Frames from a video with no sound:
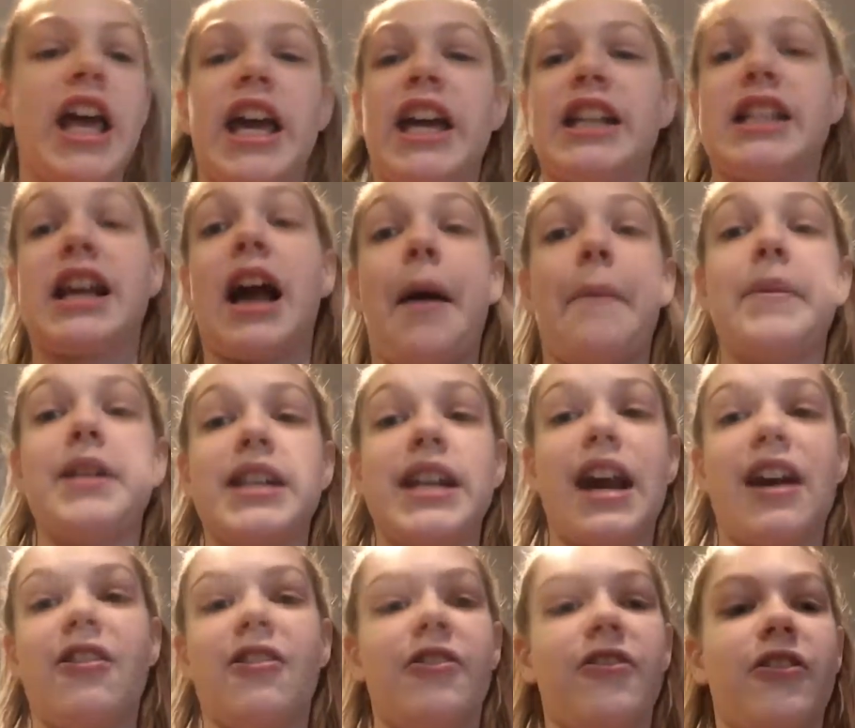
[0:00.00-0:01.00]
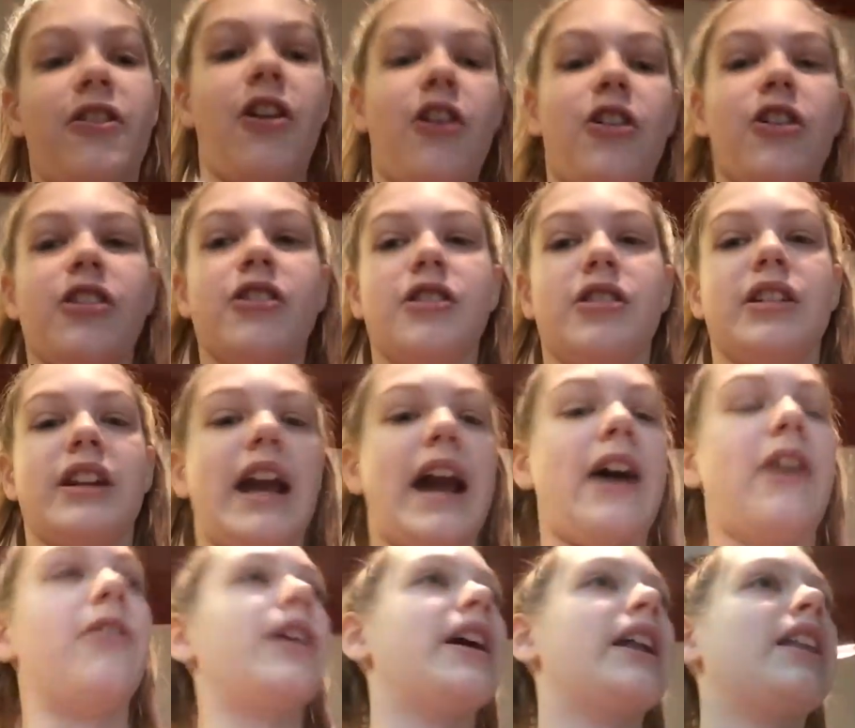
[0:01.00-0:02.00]
It's coming down harder
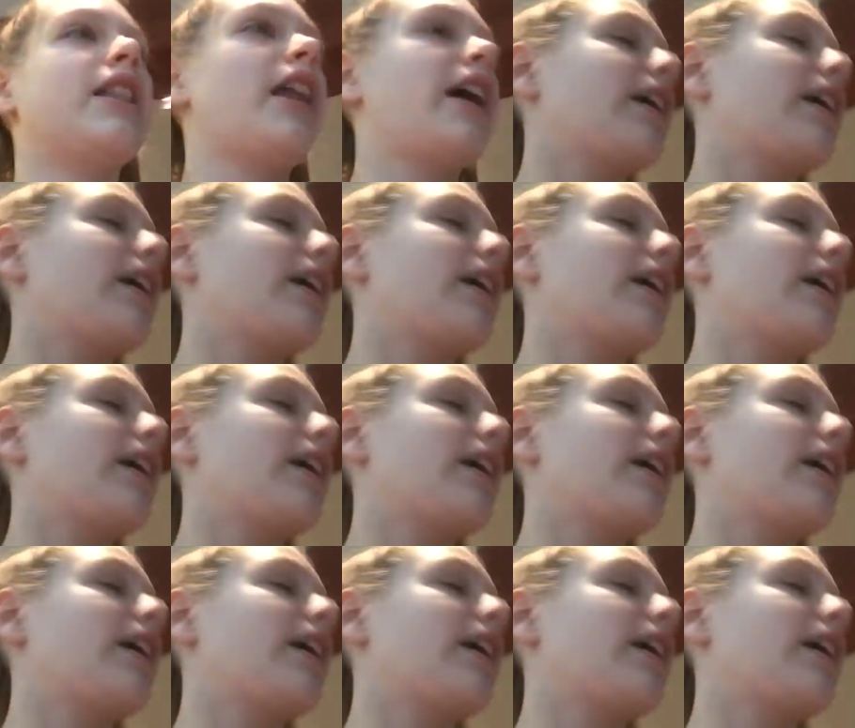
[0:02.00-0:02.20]
now, and